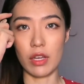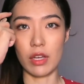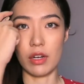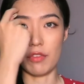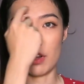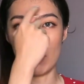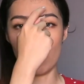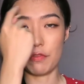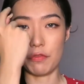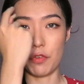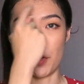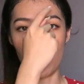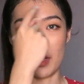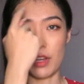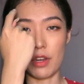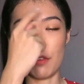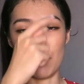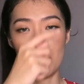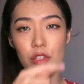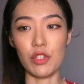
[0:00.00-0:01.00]
around forehead
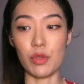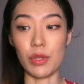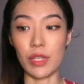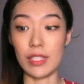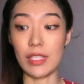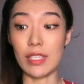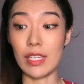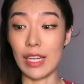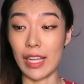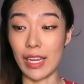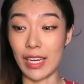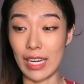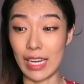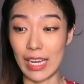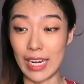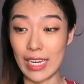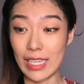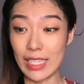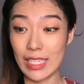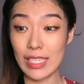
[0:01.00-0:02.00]
areas you can see like
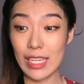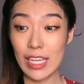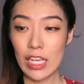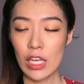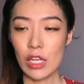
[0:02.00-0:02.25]
lines.